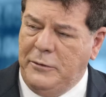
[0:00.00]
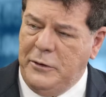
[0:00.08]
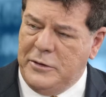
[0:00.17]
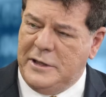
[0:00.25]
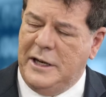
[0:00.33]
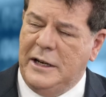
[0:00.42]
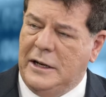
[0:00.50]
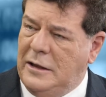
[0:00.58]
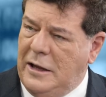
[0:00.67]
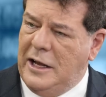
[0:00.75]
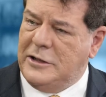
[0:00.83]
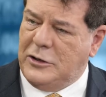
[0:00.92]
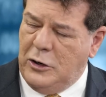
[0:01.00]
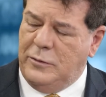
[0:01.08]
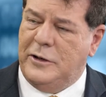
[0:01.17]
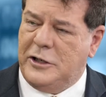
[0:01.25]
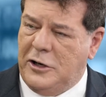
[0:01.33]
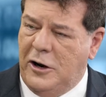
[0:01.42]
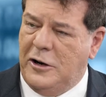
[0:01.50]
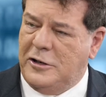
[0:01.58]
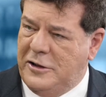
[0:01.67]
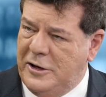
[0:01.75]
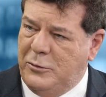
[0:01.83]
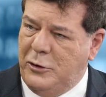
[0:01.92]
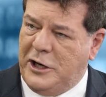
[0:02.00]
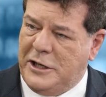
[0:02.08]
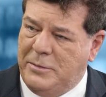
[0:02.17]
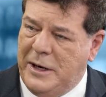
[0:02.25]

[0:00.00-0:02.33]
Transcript: have you seen clients overcharge their mortgage